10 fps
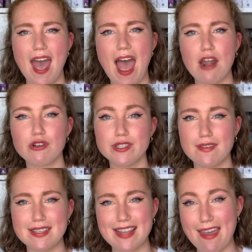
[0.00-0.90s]
and also
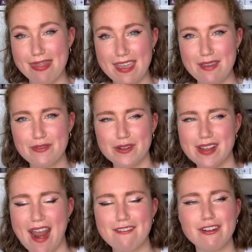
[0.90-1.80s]
this like thief called
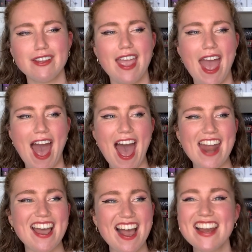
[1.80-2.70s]
Errol
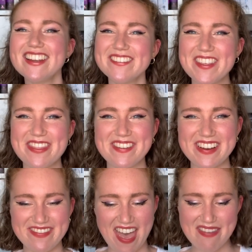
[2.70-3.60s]
and I love the three
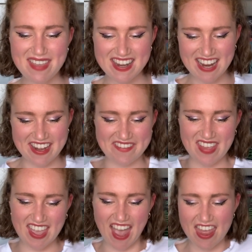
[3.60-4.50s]
of them they're
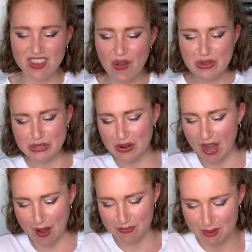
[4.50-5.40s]
dynamic and the whole
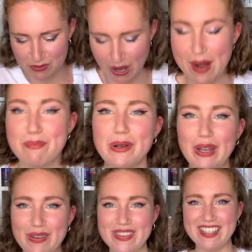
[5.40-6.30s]
storyline of them trying to pull
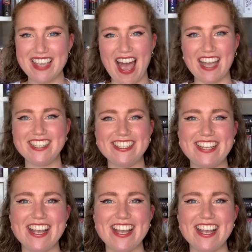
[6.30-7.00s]
off this heist